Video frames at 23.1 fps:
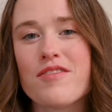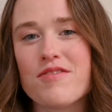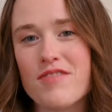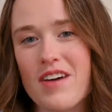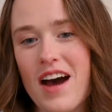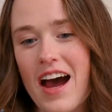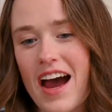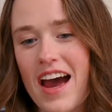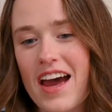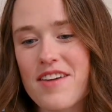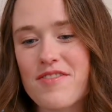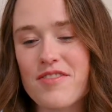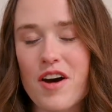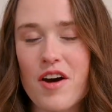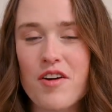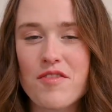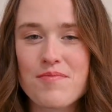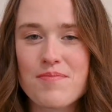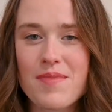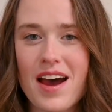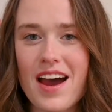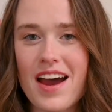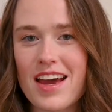5
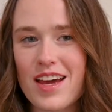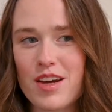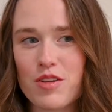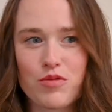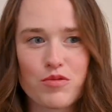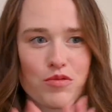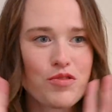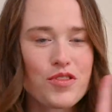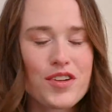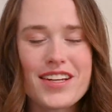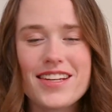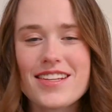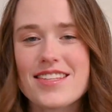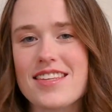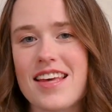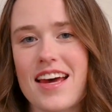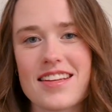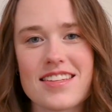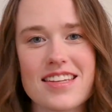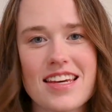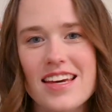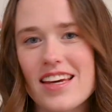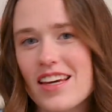of my
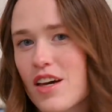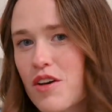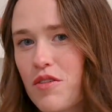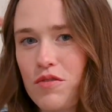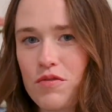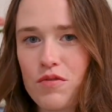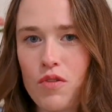resetting